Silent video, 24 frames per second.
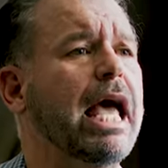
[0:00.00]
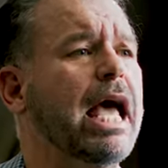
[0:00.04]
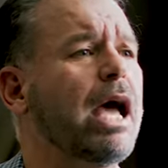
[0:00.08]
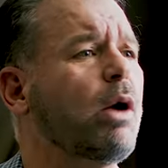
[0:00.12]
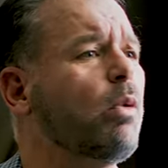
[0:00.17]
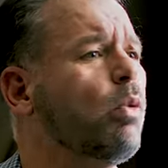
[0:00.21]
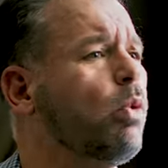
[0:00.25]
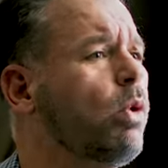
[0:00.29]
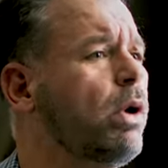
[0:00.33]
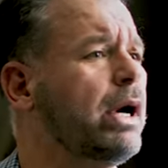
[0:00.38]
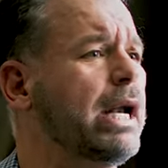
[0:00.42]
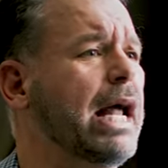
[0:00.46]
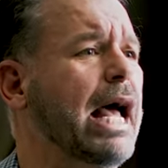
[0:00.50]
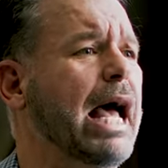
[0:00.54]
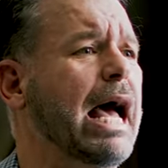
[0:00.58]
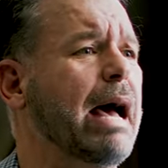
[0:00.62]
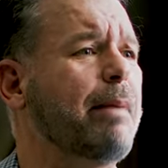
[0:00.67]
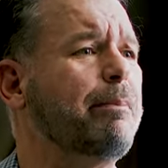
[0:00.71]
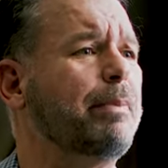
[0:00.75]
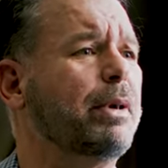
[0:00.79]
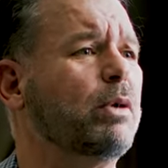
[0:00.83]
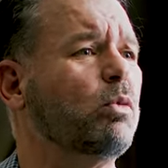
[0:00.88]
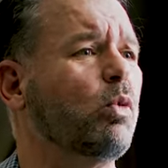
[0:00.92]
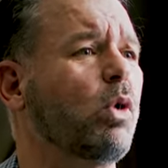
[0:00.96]
And what
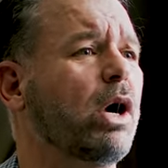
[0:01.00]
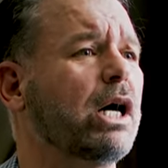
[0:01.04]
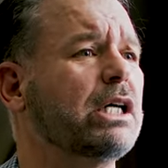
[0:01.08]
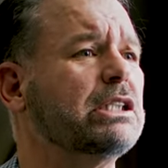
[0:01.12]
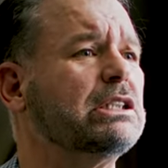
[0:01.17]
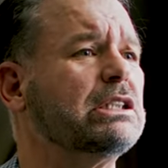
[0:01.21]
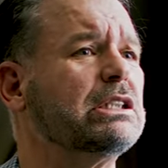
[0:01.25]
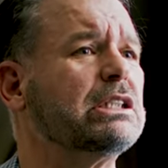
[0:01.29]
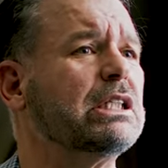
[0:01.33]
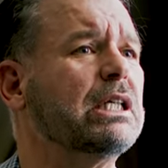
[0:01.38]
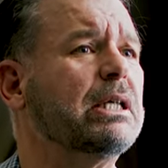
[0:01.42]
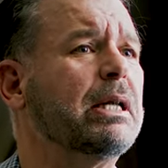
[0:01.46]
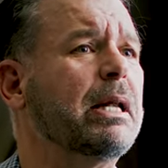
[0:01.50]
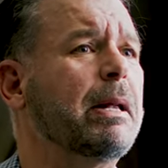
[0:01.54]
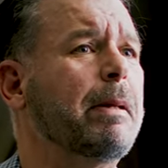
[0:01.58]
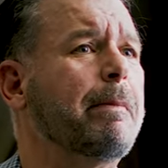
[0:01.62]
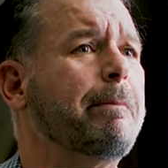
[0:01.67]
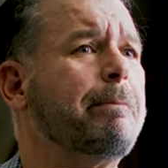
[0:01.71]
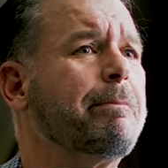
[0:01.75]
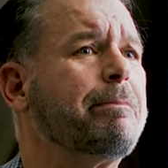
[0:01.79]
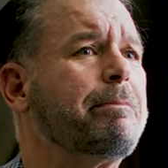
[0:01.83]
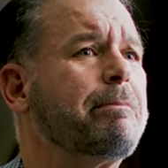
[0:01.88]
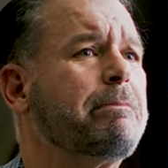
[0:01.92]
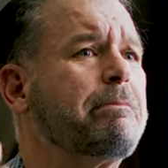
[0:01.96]
happened was
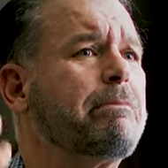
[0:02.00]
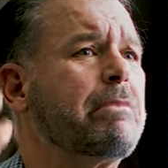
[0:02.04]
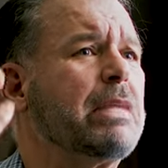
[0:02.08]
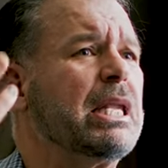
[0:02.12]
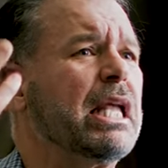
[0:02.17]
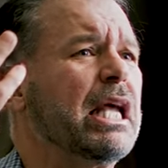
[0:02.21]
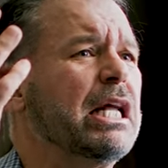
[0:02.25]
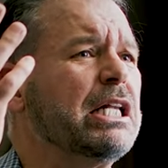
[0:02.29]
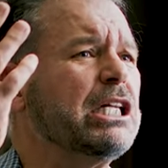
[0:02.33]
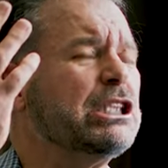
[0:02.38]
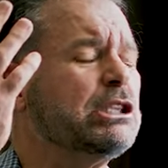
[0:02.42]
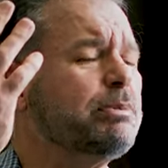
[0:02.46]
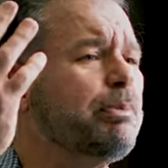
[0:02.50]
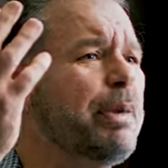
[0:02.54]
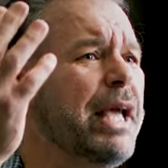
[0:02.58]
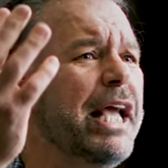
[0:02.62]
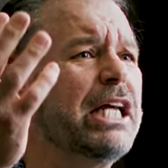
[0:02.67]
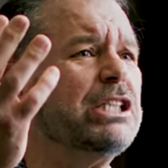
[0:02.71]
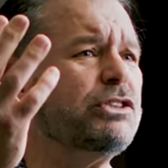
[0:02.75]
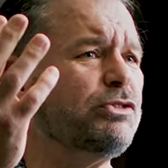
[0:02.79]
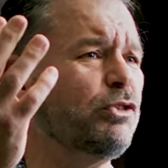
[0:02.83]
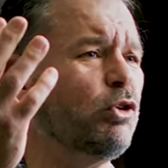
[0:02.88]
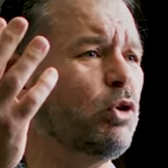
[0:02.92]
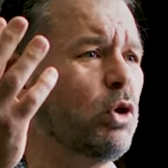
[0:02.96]
this
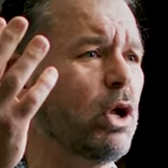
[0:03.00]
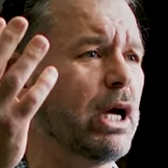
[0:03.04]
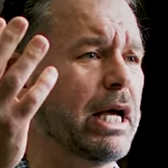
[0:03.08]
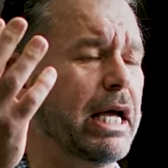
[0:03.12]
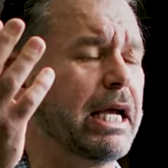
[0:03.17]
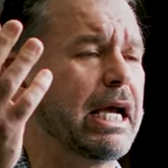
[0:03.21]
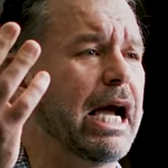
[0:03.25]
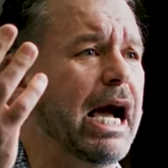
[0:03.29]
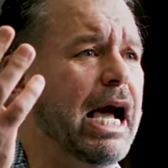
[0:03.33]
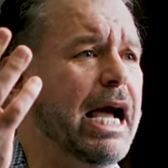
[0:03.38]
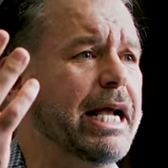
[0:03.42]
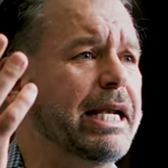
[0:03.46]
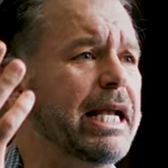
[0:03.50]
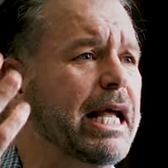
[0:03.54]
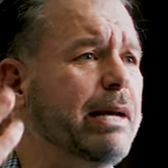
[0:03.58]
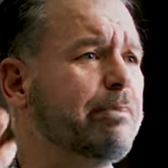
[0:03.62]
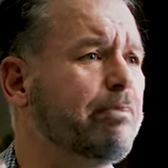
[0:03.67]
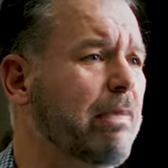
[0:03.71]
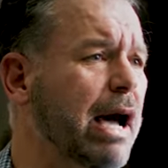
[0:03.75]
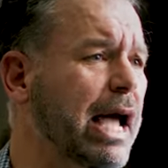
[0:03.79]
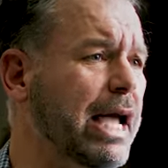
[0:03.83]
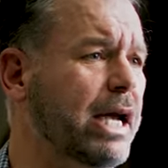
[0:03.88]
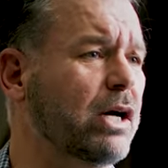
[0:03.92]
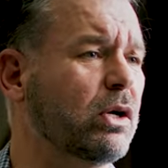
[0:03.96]
peaceful looking guy
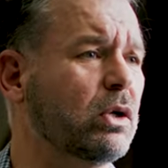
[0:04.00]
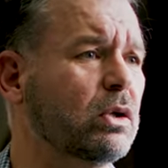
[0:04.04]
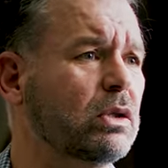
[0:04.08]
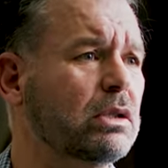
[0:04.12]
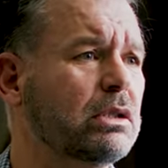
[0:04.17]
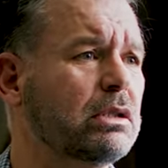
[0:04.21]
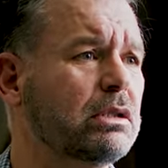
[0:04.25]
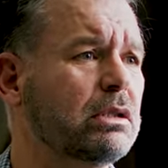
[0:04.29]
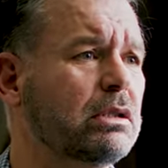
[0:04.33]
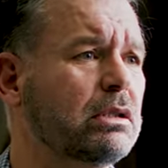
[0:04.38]
named Michael,